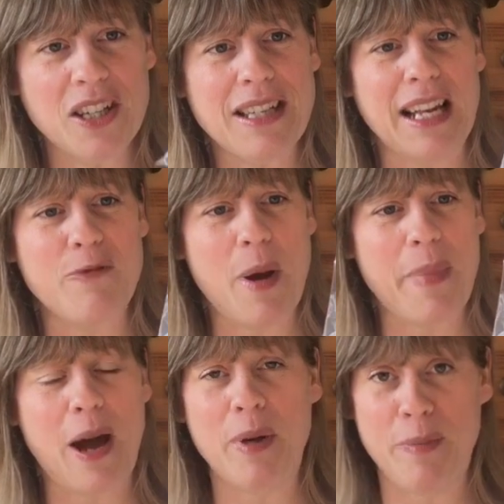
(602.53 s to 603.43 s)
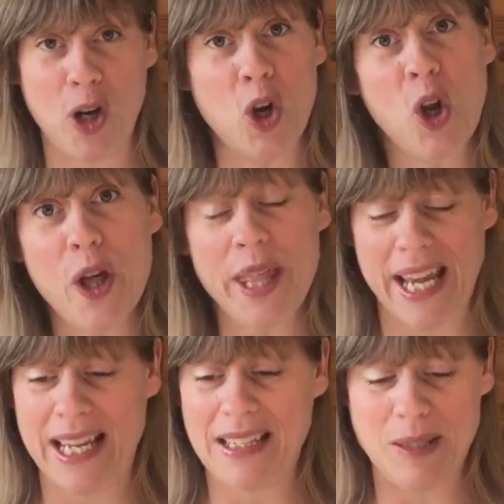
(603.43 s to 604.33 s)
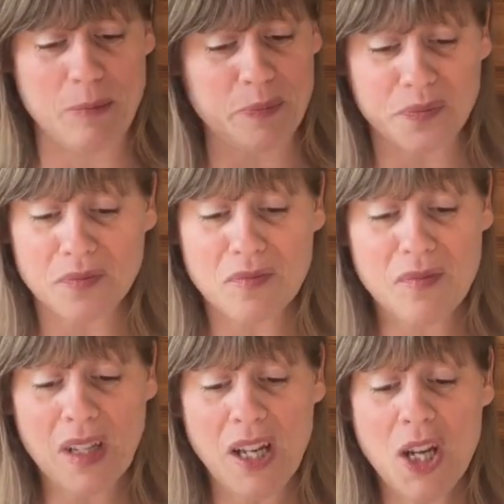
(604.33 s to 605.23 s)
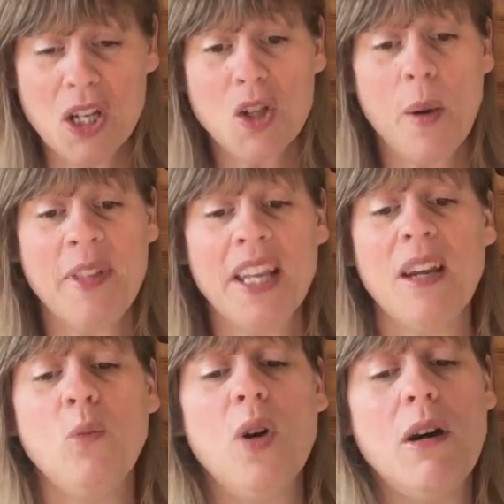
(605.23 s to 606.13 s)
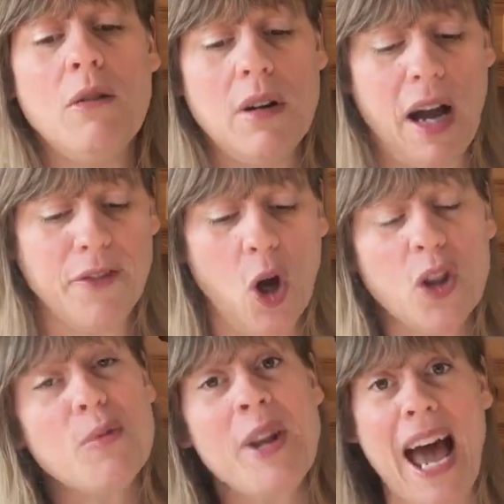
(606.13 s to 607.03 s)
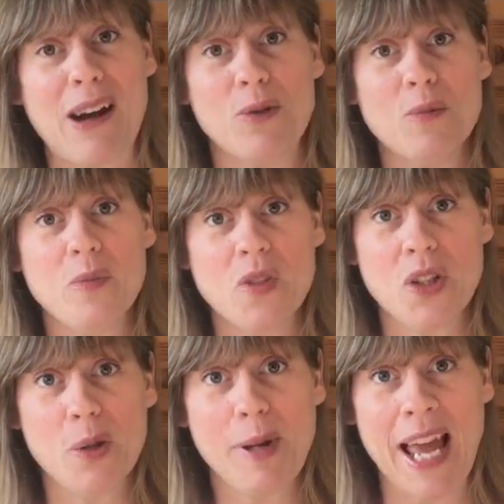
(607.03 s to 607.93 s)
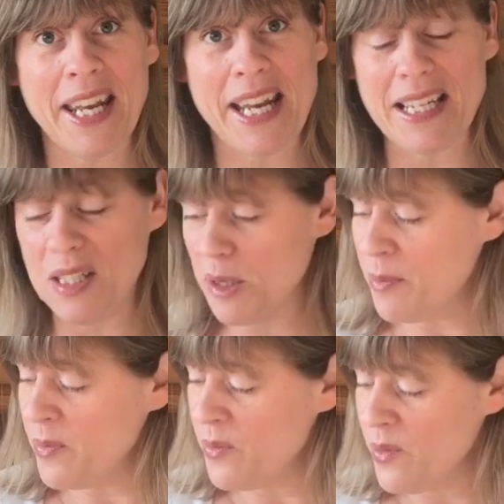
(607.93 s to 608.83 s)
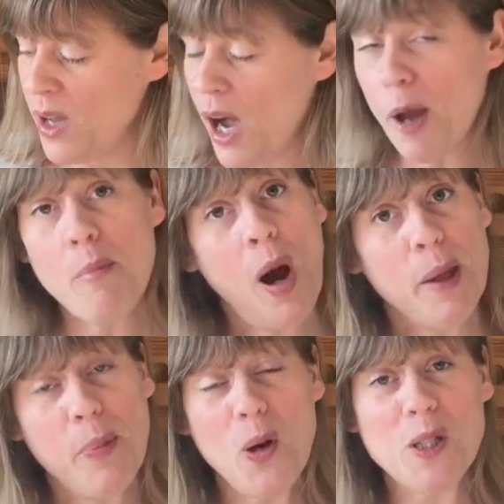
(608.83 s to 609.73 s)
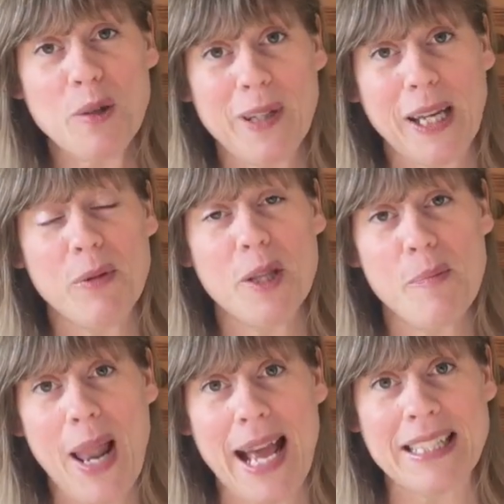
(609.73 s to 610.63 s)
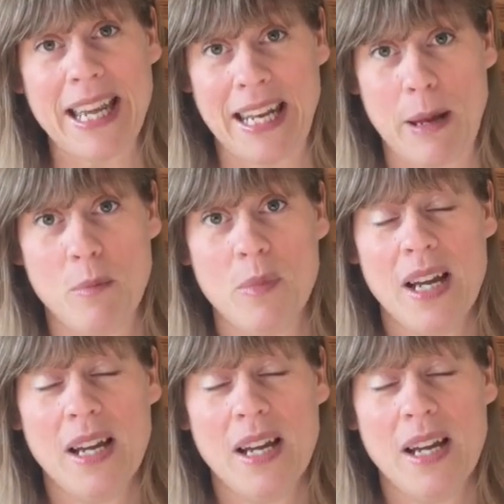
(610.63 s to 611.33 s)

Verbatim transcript: exactly remember how many, but I've got a lot of these. So I'm thinking, well, I've got them now. So the plan is I might possibly, with the black denim,